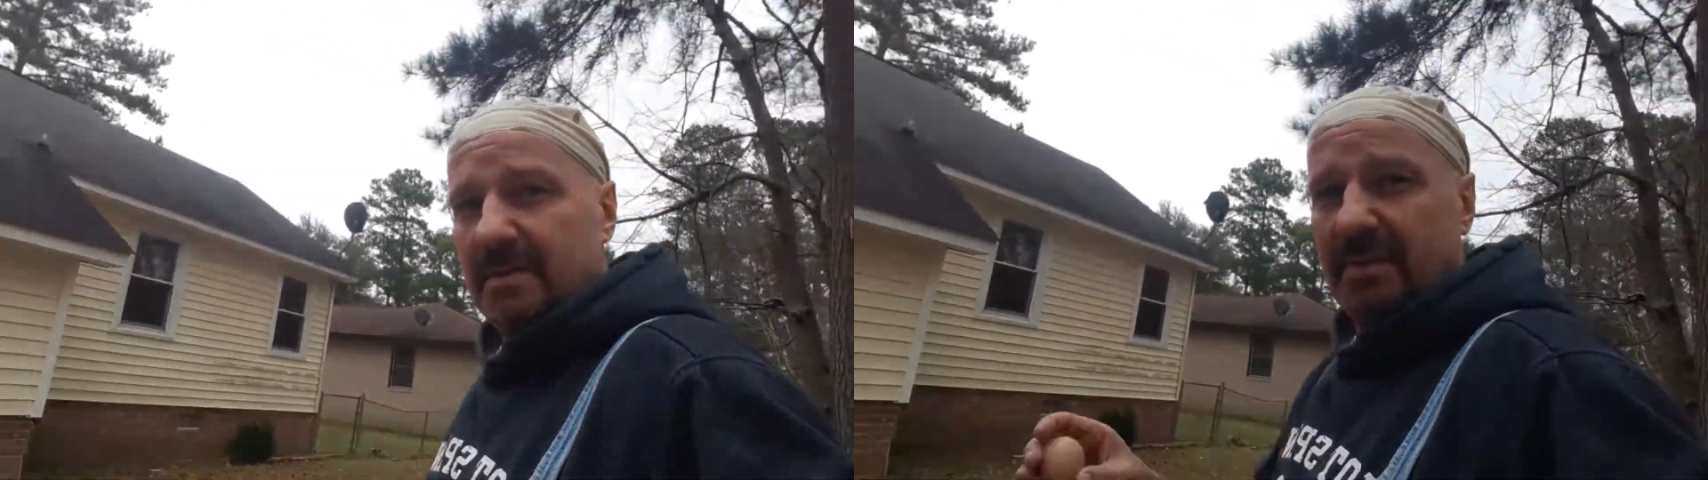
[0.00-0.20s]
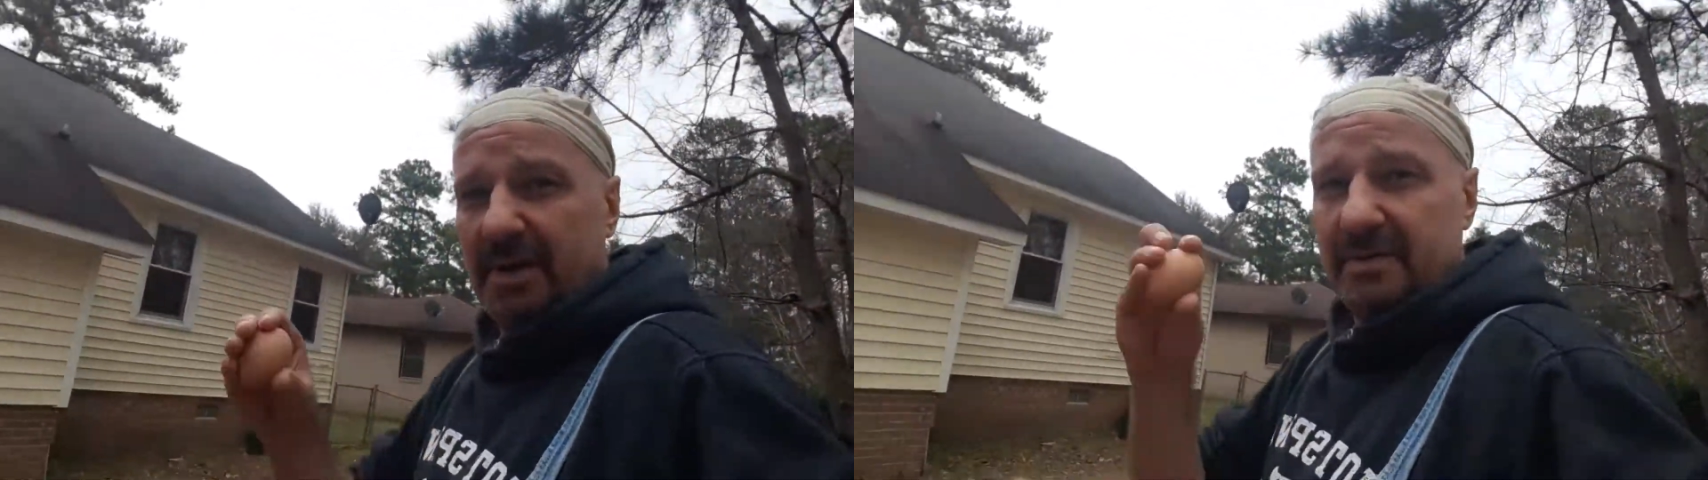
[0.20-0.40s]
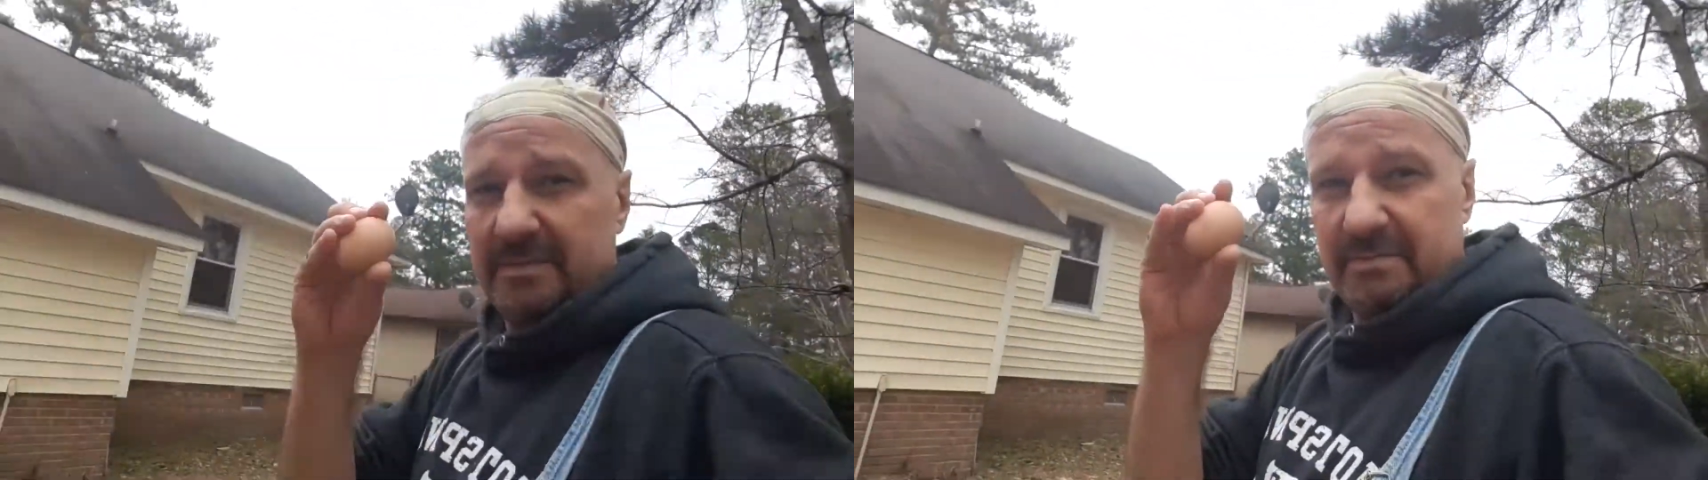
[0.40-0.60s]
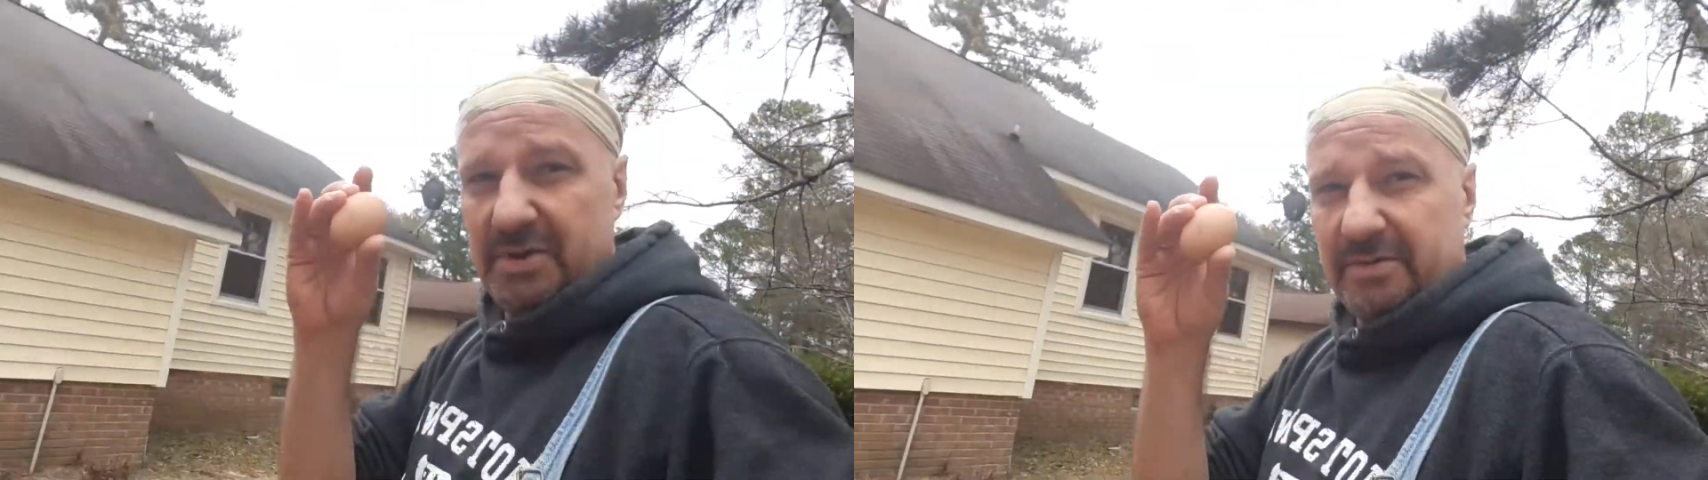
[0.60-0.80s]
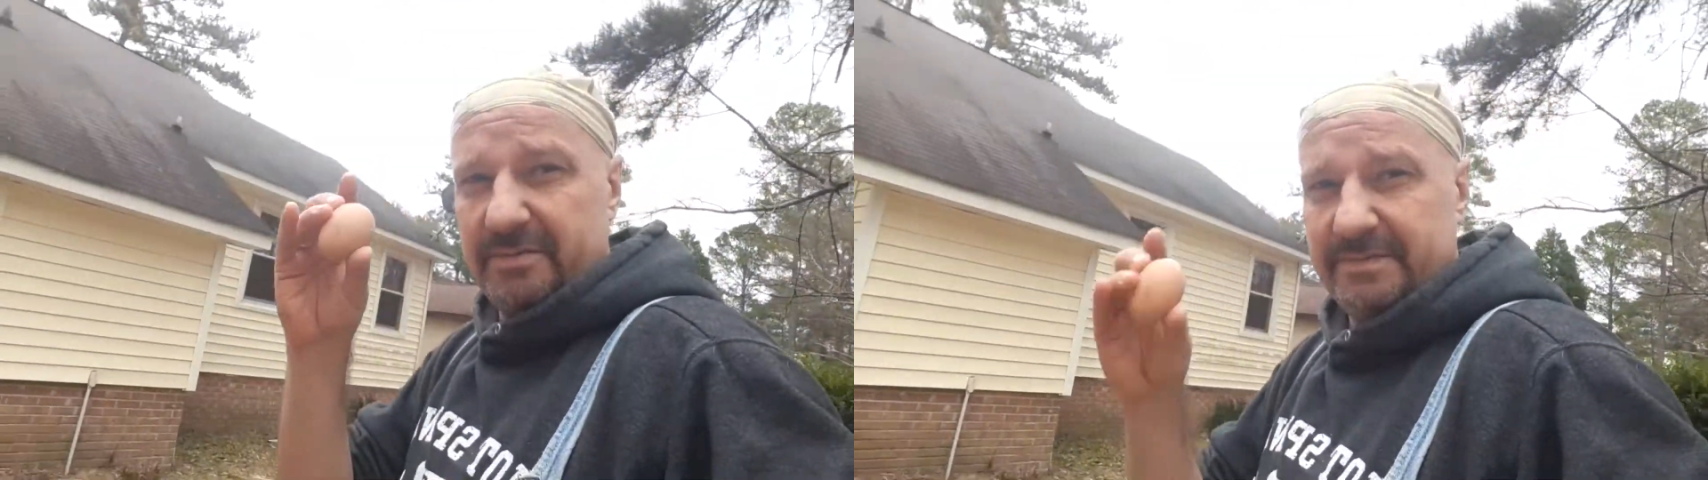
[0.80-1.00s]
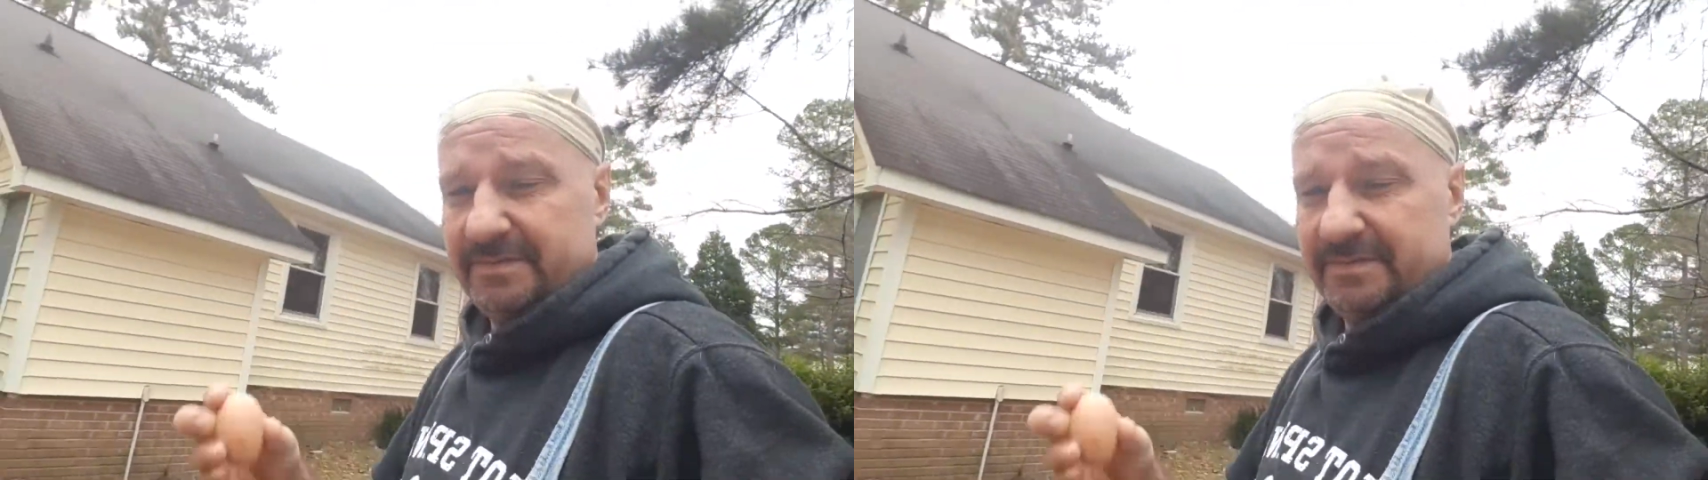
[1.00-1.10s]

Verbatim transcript: But boom,